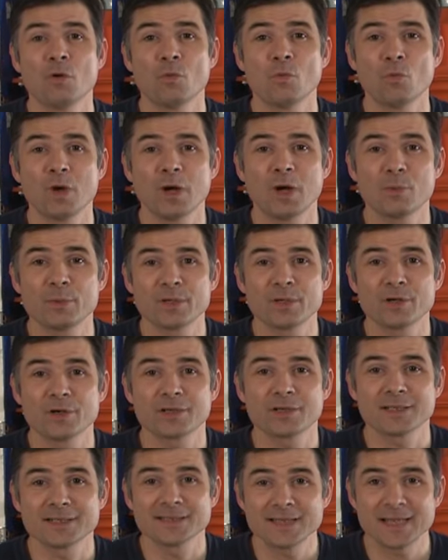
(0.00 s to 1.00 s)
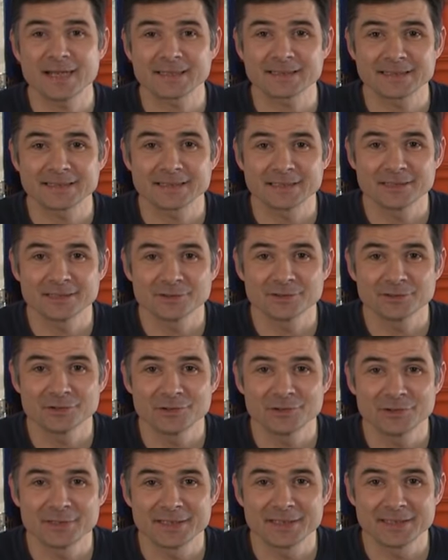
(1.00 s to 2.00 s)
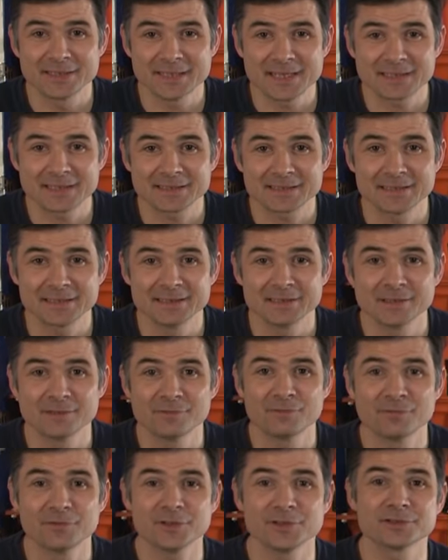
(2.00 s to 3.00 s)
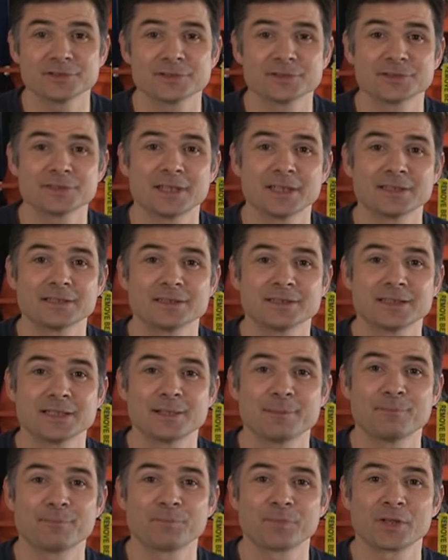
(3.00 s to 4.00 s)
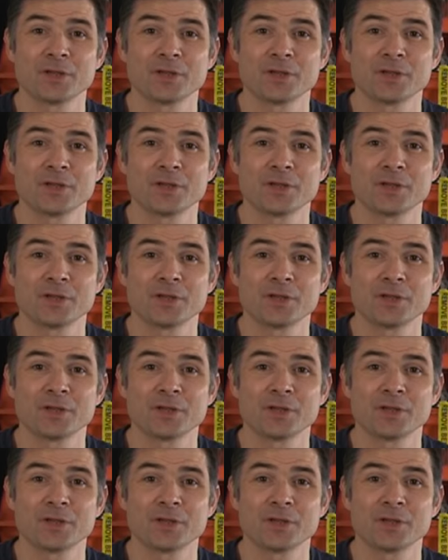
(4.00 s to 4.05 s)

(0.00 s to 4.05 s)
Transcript: where we are connecting to the Necton First Descent team,